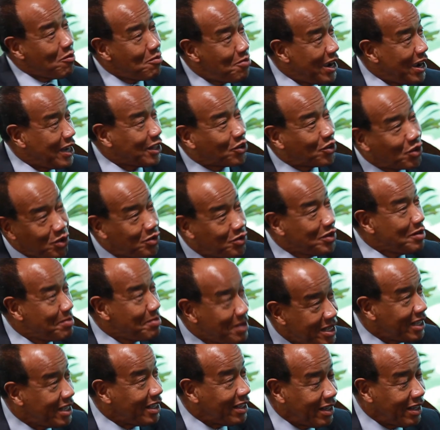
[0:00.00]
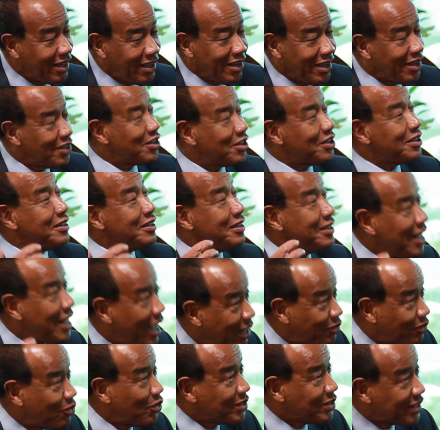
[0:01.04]
bright could we be? Exactly. So
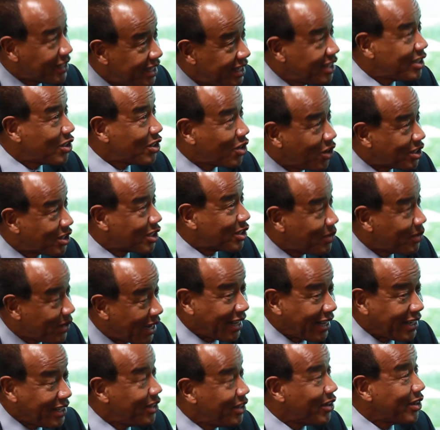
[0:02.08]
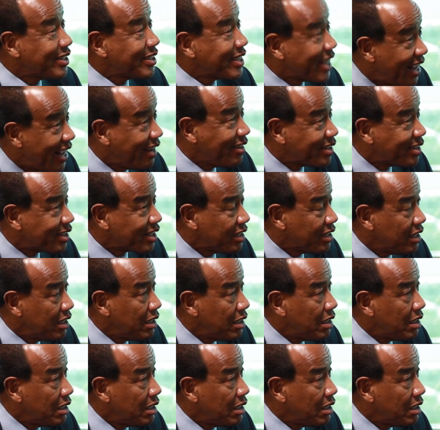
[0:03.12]
that was the disgust we had in ourselves.